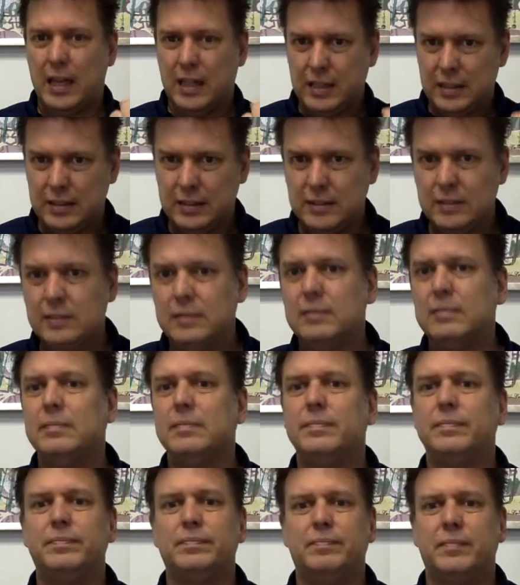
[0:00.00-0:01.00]
in the
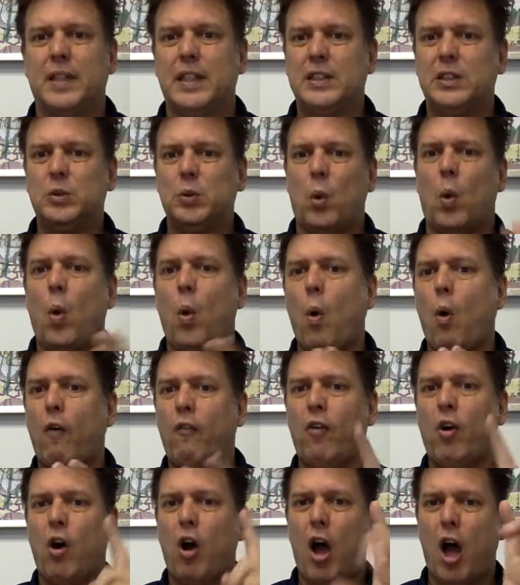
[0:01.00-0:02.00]
1990s
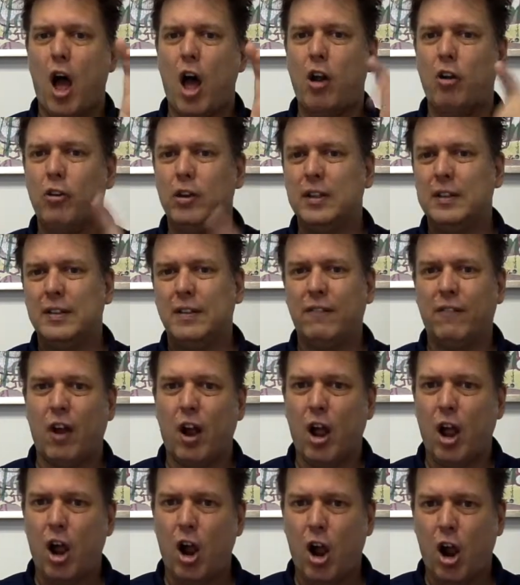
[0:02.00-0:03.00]
and early
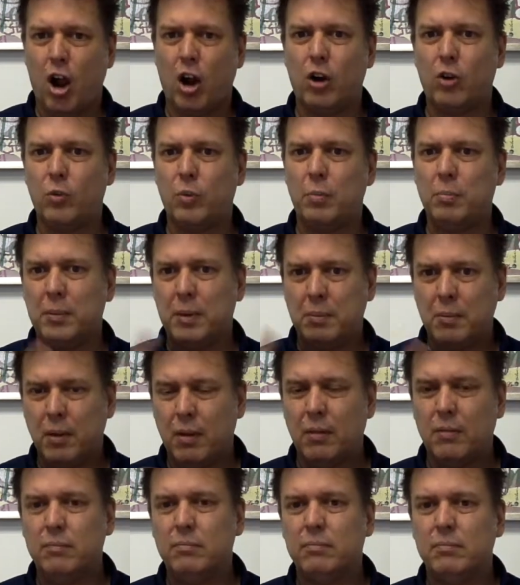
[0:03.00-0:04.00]
2000s. I
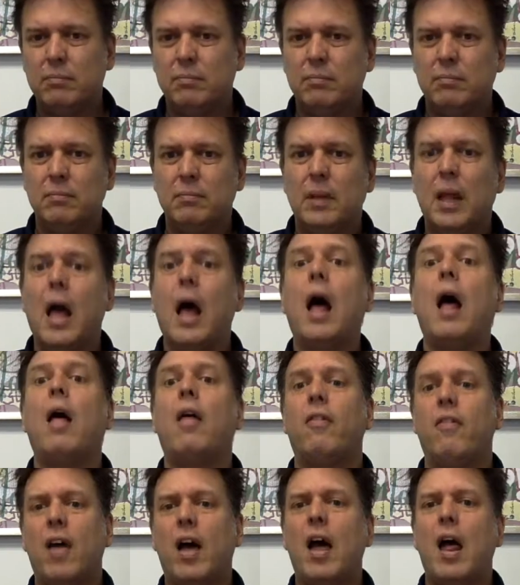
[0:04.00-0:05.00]
sold over 100
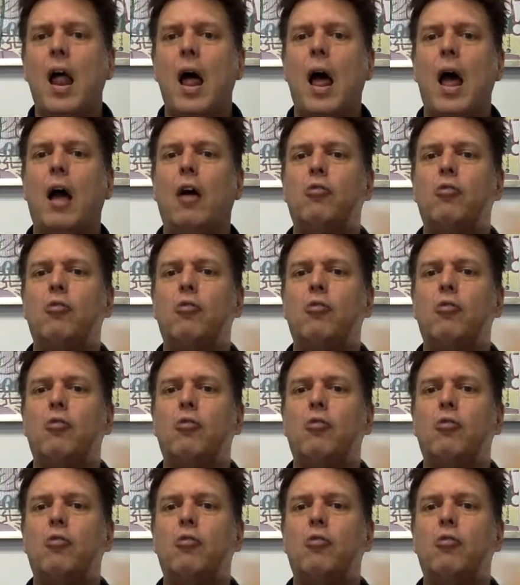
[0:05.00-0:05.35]
pieces.